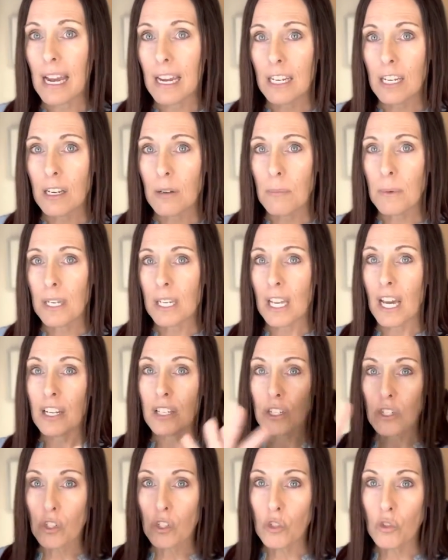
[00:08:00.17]
item and not
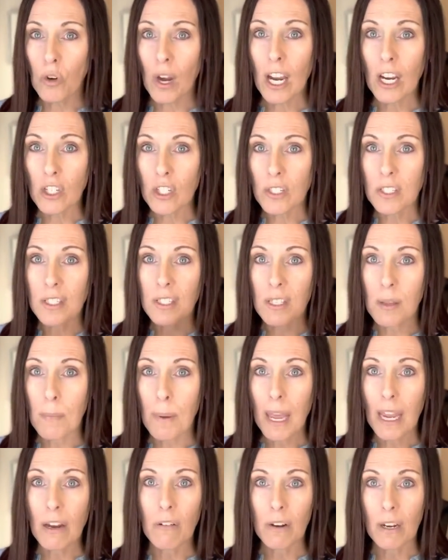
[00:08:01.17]
distractions in the
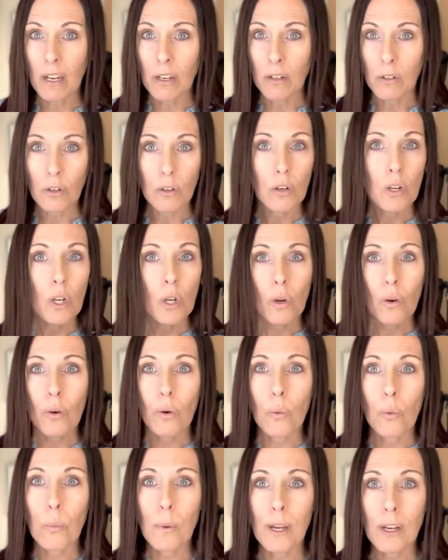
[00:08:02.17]
background or,
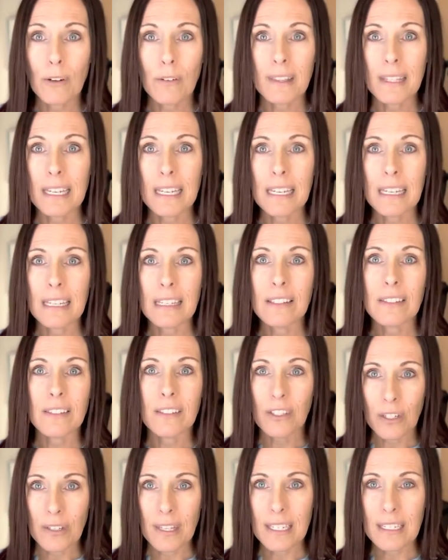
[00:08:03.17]
or weird things,
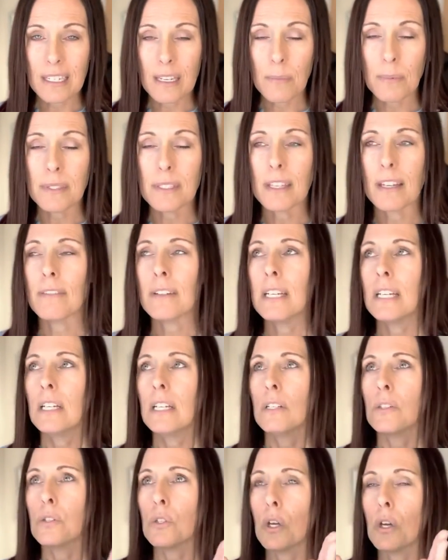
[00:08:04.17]
you know, that type of stuff.
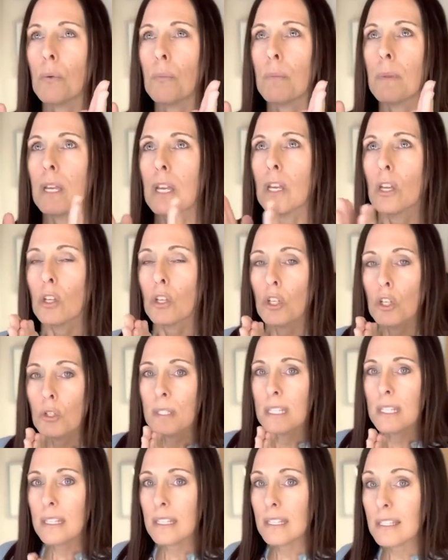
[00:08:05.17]
So
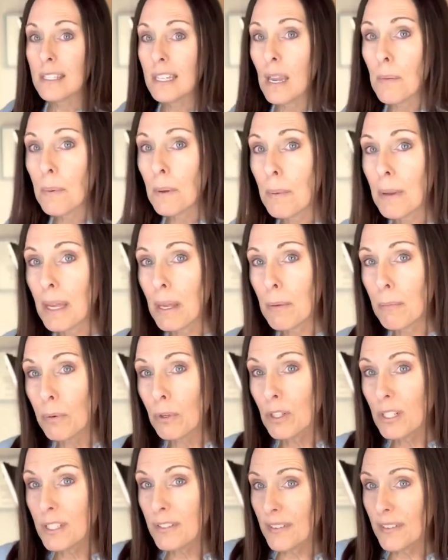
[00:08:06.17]
using this type of paper is